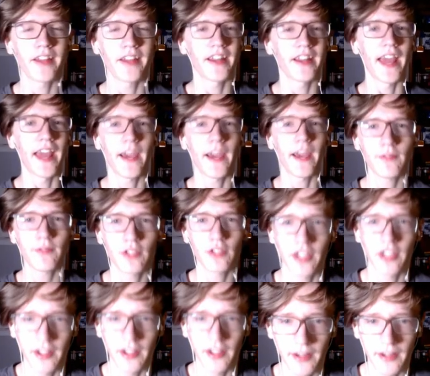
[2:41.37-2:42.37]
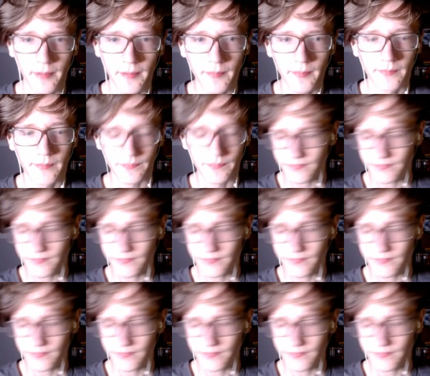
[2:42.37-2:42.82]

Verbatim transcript: I didn't have to kill him.